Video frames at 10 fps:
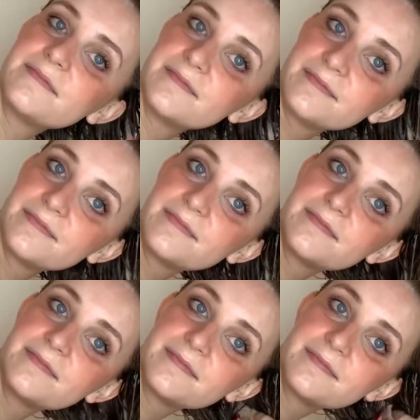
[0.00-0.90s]
my
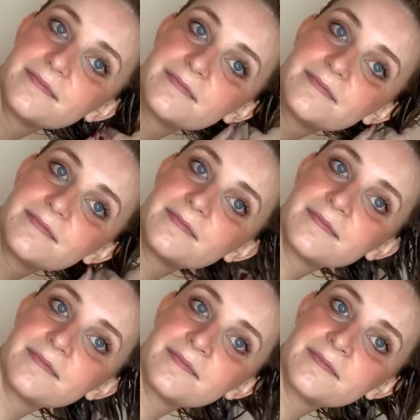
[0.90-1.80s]
gels,
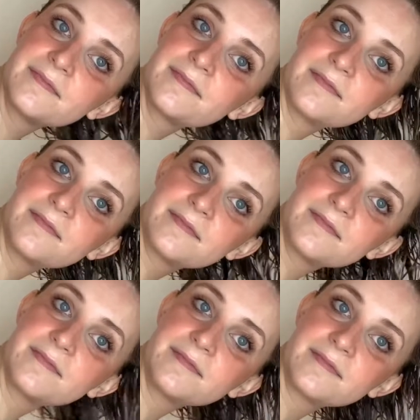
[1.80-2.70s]
and pretty
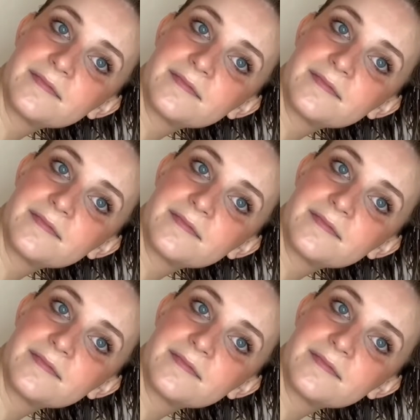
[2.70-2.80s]
simple.